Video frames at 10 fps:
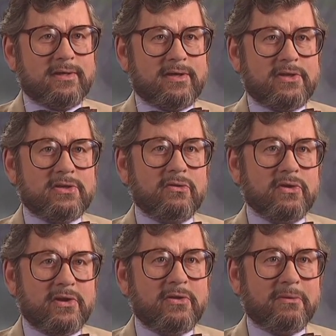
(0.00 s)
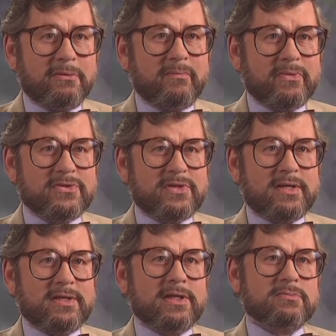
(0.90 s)
I think on the whole, the
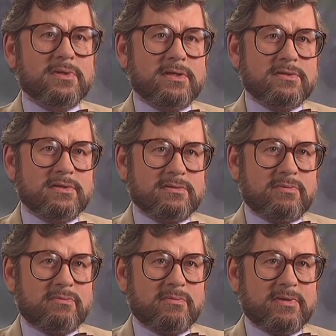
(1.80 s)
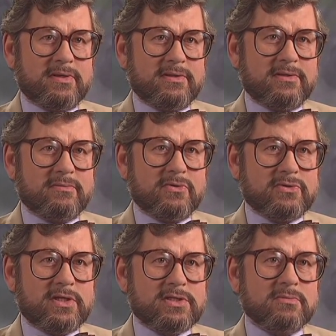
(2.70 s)
second explanation is probably the more
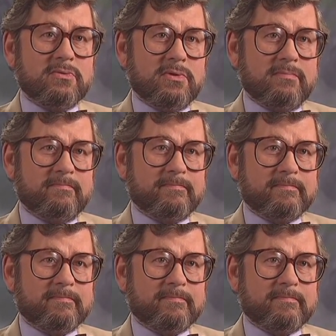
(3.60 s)
sensible one.